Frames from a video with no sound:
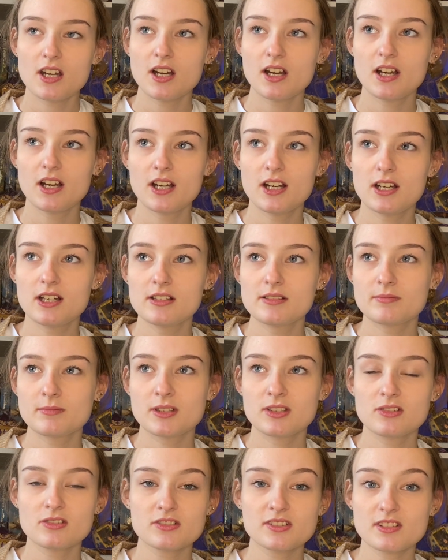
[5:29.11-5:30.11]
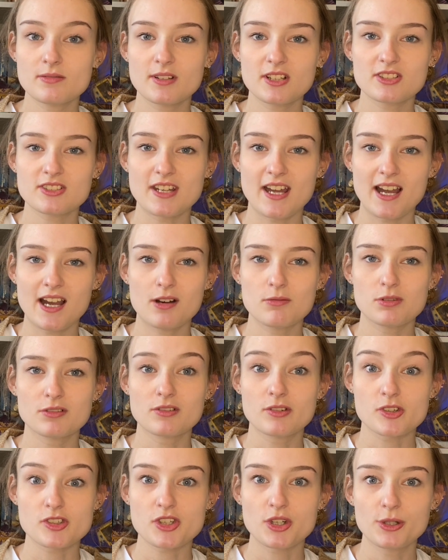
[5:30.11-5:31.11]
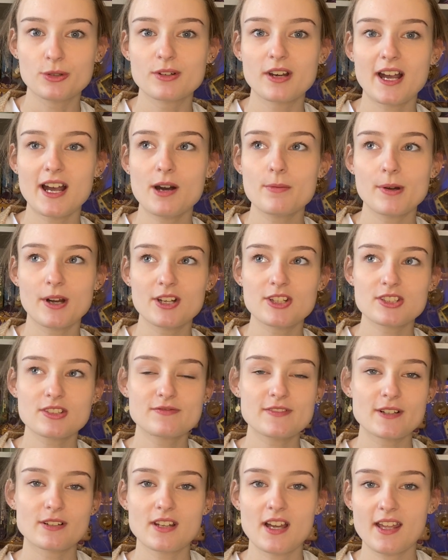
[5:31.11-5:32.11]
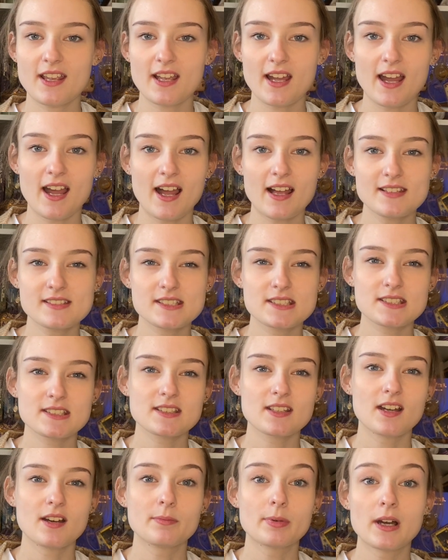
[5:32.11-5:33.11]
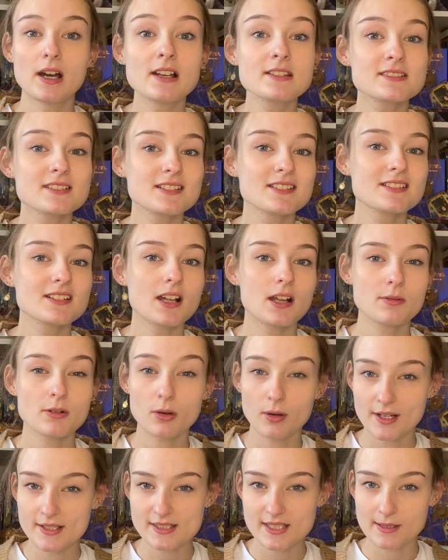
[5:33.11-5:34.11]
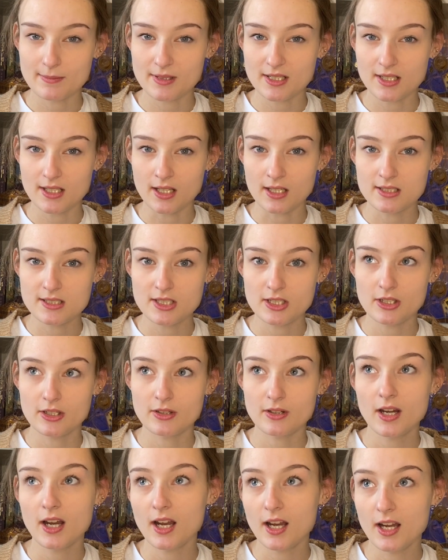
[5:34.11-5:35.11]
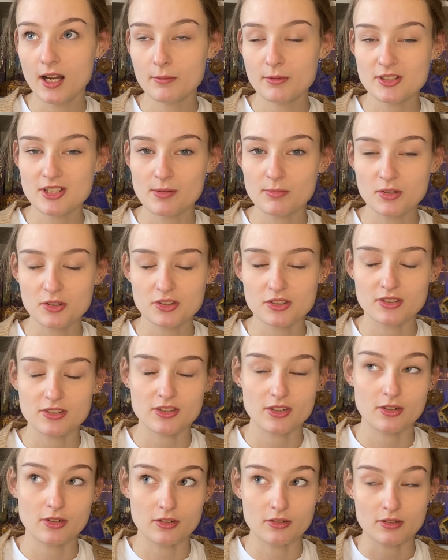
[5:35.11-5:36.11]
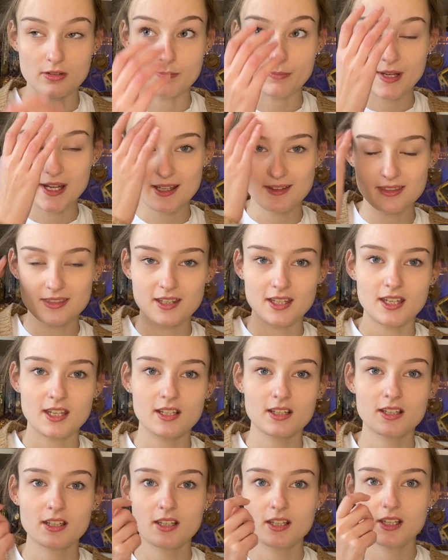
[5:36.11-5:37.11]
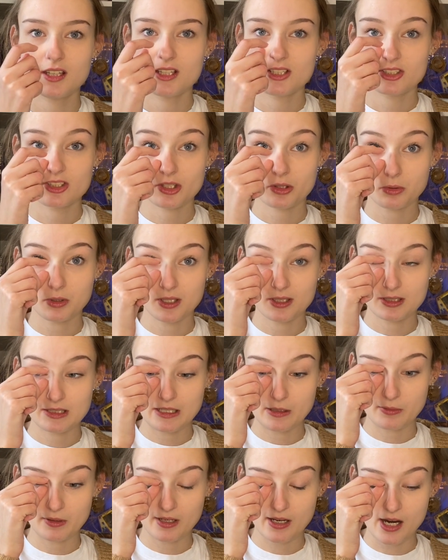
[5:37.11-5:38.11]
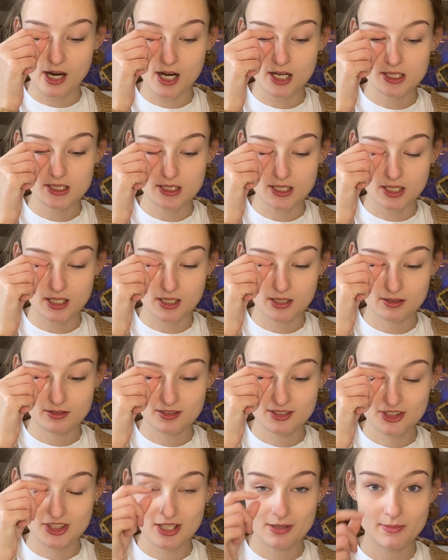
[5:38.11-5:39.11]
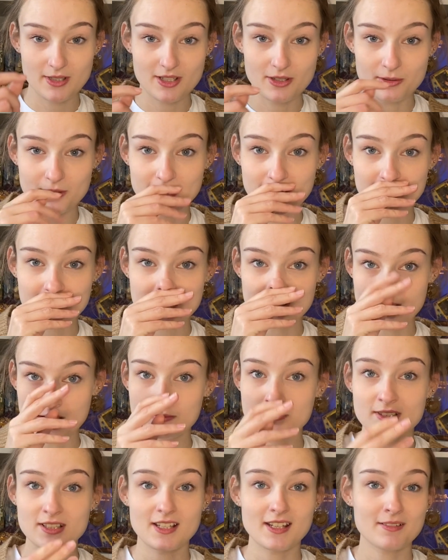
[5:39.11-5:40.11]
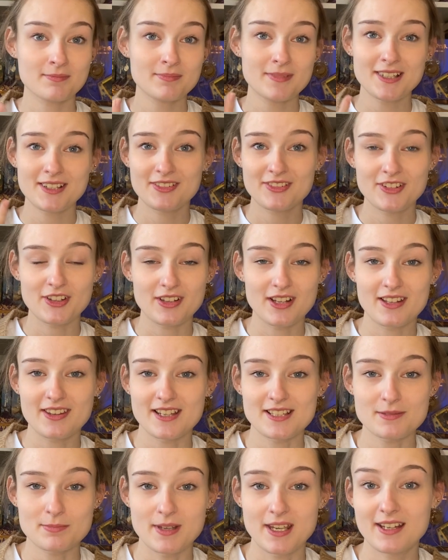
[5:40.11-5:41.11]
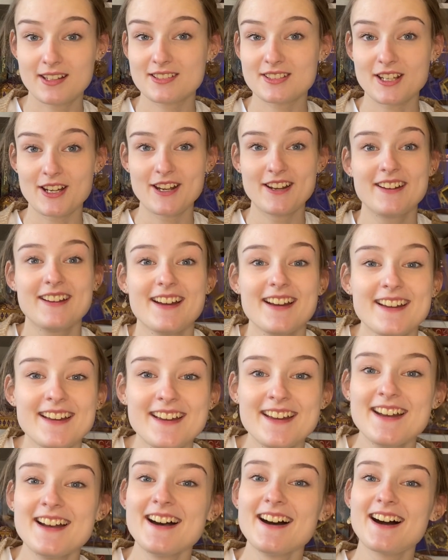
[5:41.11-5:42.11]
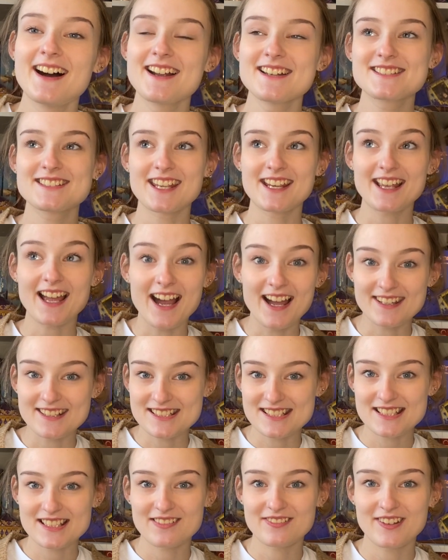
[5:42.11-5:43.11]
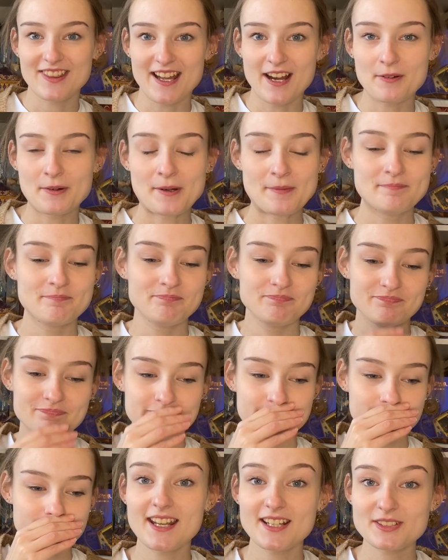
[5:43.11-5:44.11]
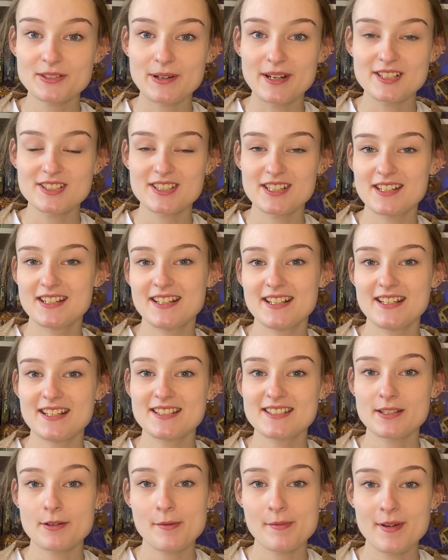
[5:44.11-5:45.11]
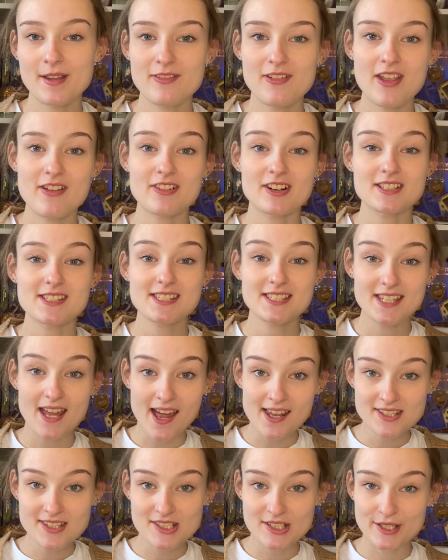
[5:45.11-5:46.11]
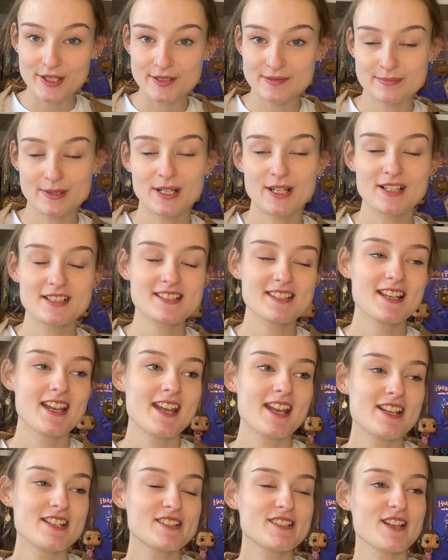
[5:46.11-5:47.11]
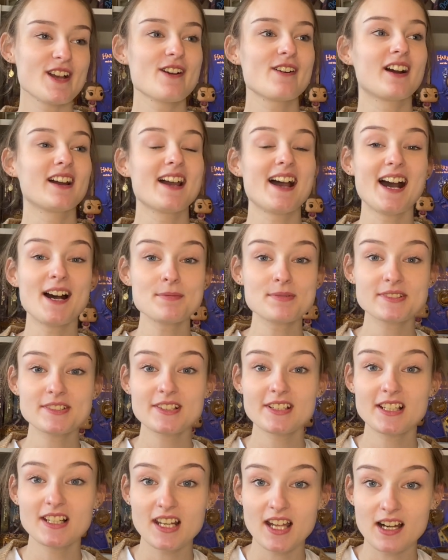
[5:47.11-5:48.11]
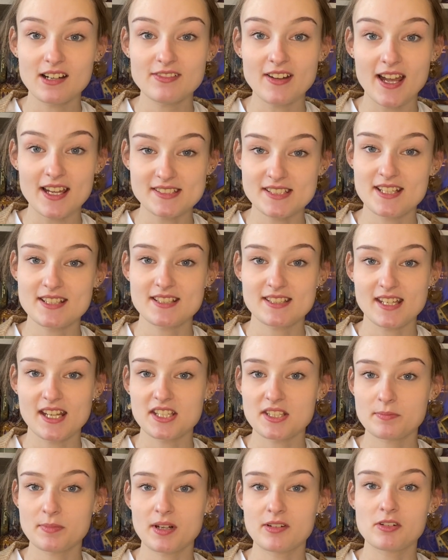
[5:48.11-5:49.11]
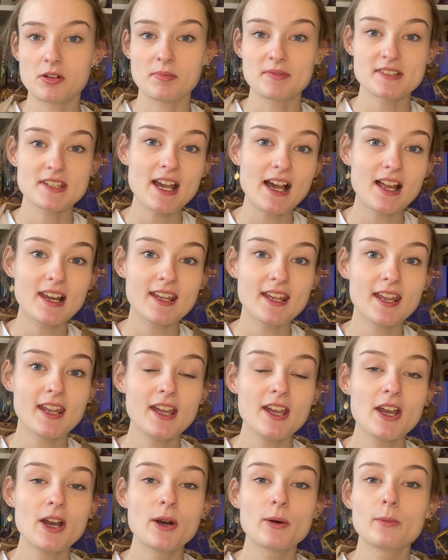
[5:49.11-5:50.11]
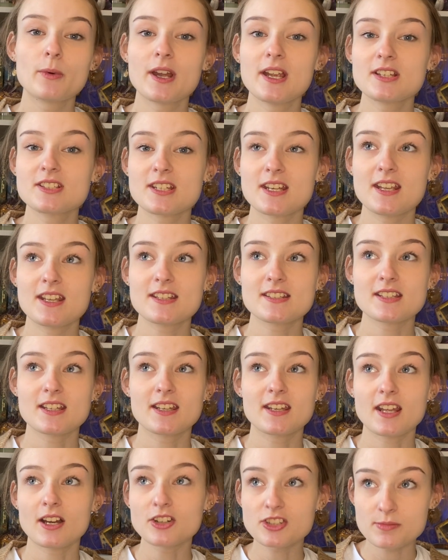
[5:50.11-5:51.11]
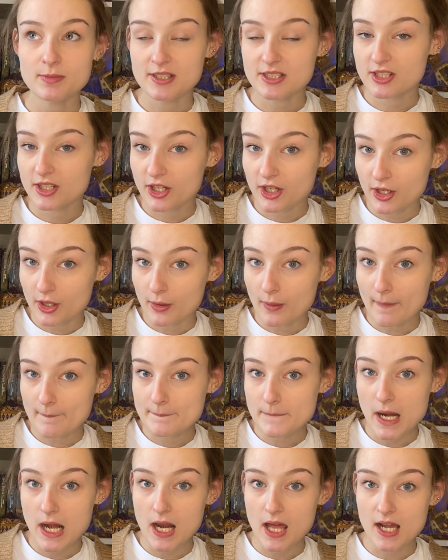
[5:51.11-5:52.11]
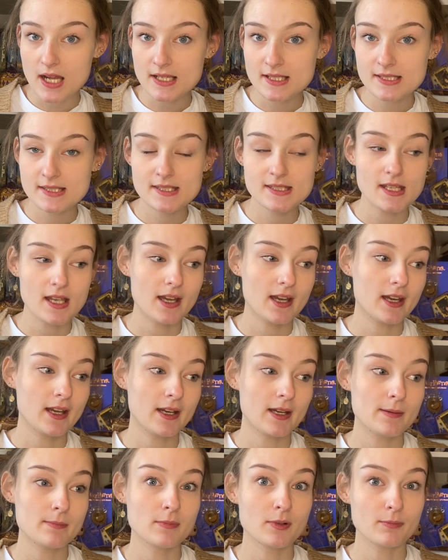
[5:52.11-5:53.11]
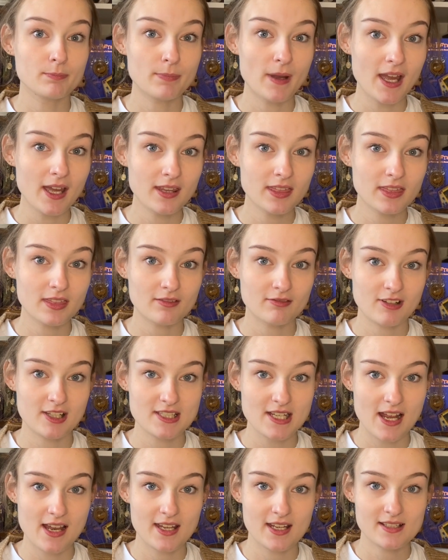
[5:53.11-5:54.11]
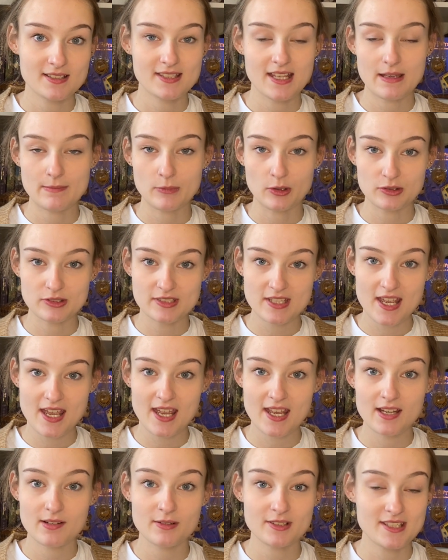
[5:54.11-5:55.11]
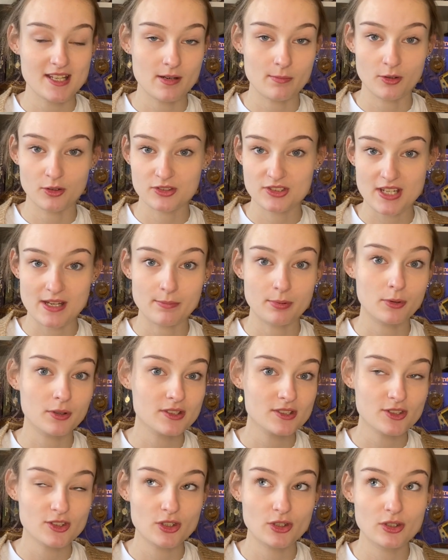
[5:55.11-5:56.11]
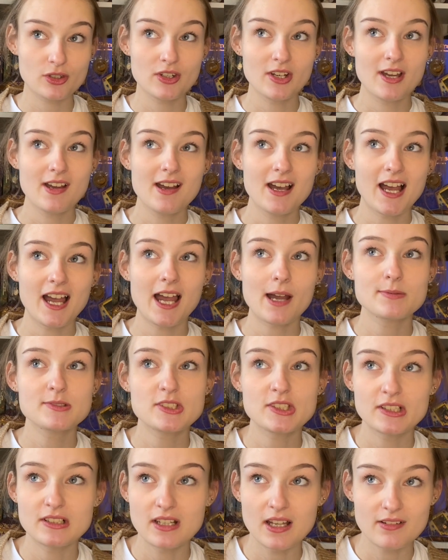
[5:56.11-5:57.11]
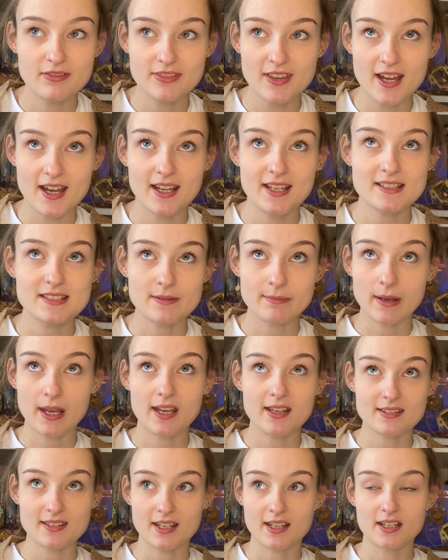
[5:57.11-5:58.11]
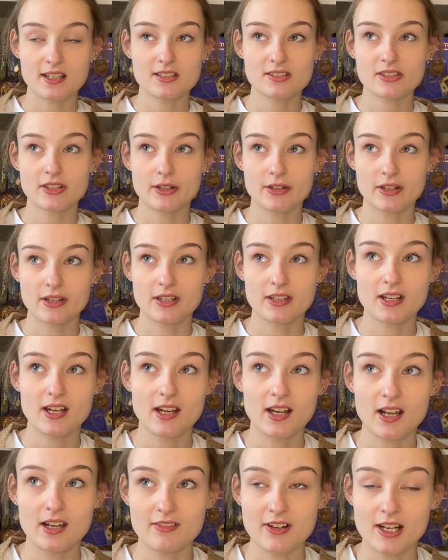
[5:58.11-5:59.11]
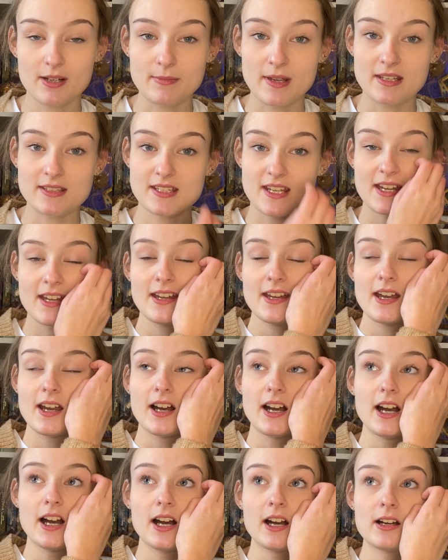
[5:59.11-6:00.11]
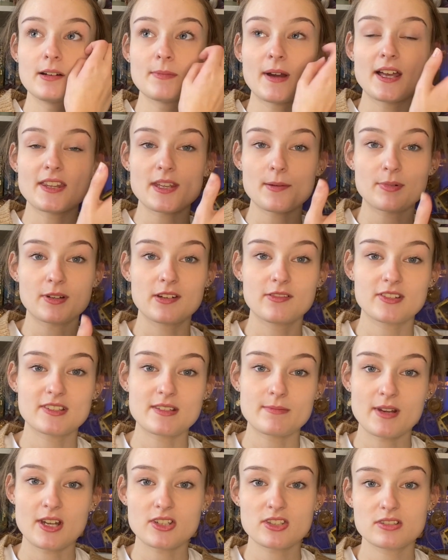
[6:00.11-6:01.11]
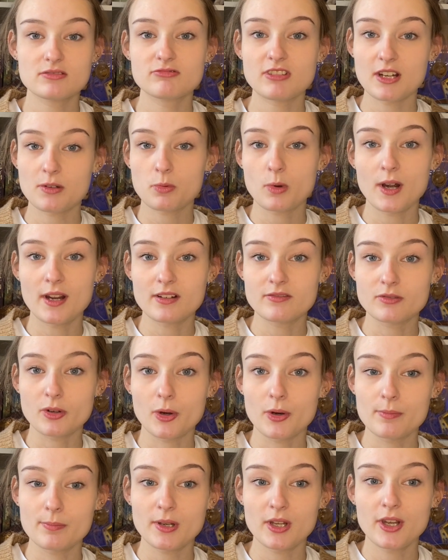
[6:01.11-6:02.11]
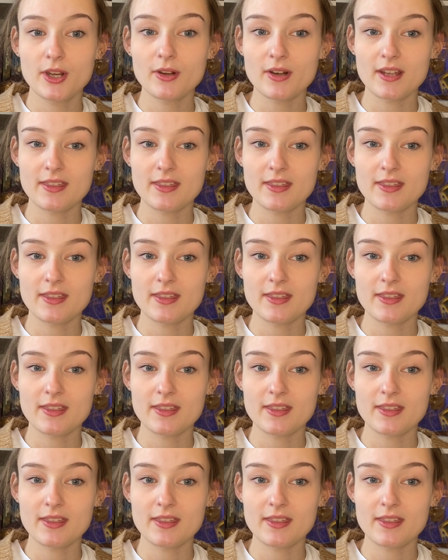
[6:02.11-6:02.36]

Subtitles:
Not so much now, well, not at all now, but I just feel like as a person I'm quite similar to her, which I'm not sure is a good or a bad thing. She's quite a stubborn character. She can be annoying at times, like I feel like that's me, so I'd say Katniss for that one. Next question is some of my favourite standalone books. So I absolutely love As I Descended by Robin Talley, which is an LGBTQ plus Beth retelling set in modern day boarding school. I absolutely love that. It's amazing. It's so good. I highly recommend it. As I previously mentioned, Red, White and Royal Blue.